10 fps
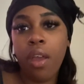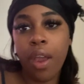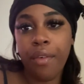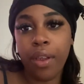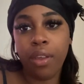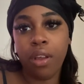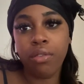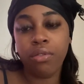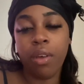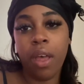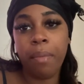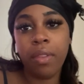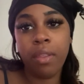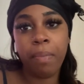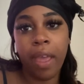All right, y'all, so I'm
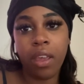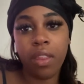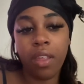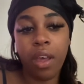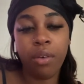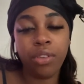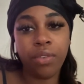in, back in the house